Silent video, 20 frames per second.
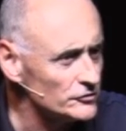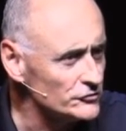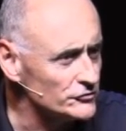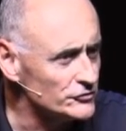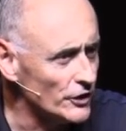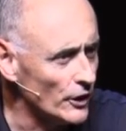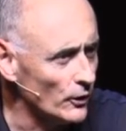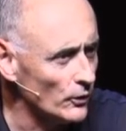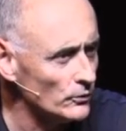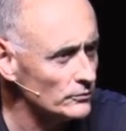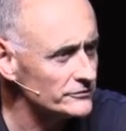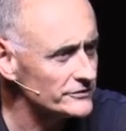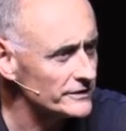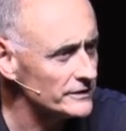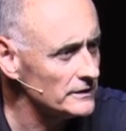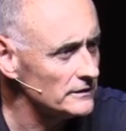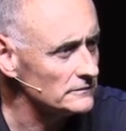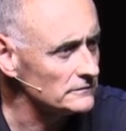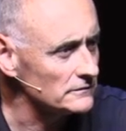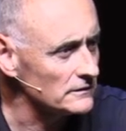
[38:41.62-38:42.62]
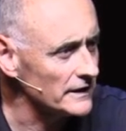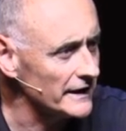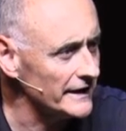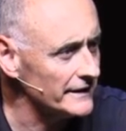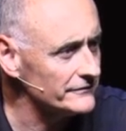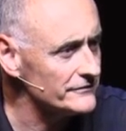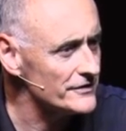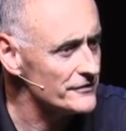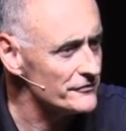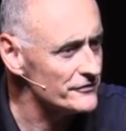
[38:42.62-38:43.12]
don't
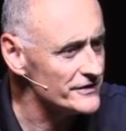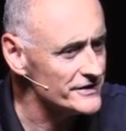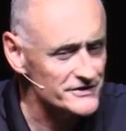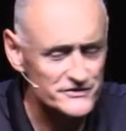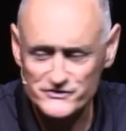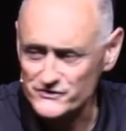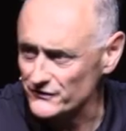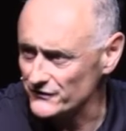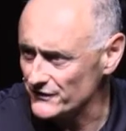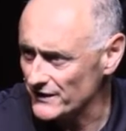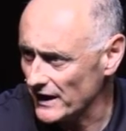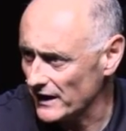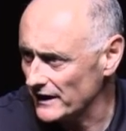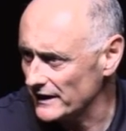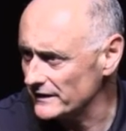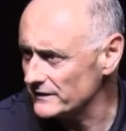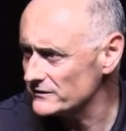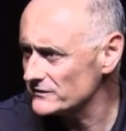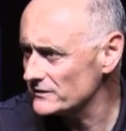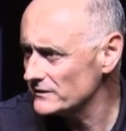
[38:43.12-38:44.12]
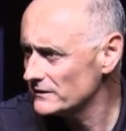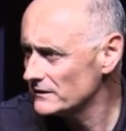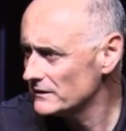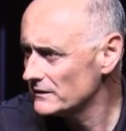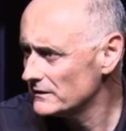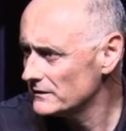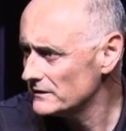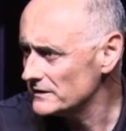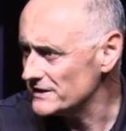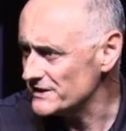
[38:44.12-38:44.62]
let this night
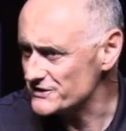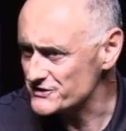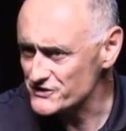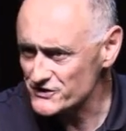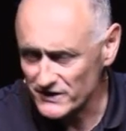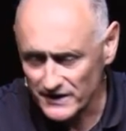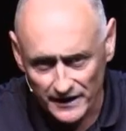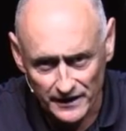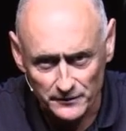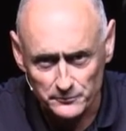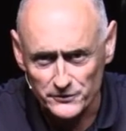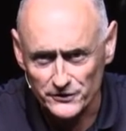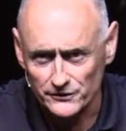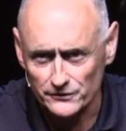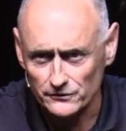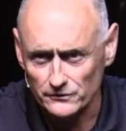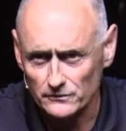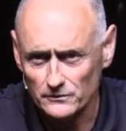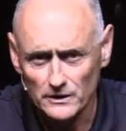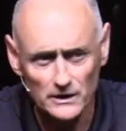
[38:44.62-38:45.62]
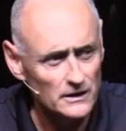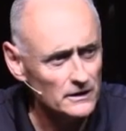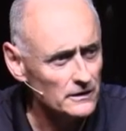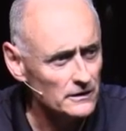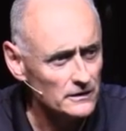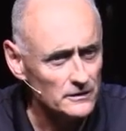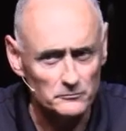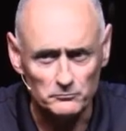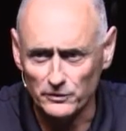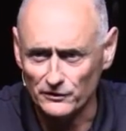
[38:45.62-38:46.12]
escape you
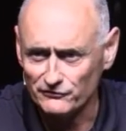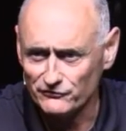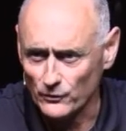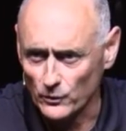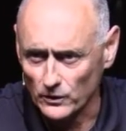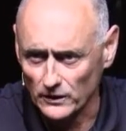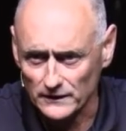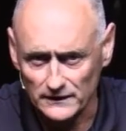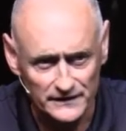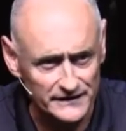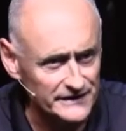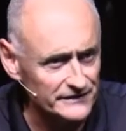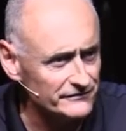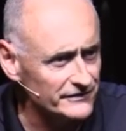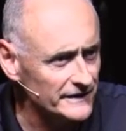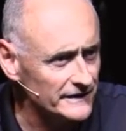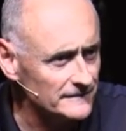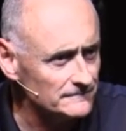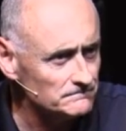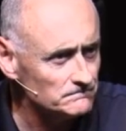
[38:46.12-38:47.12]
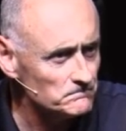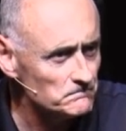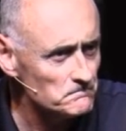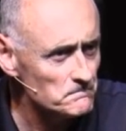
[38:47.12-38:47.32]
before leaving.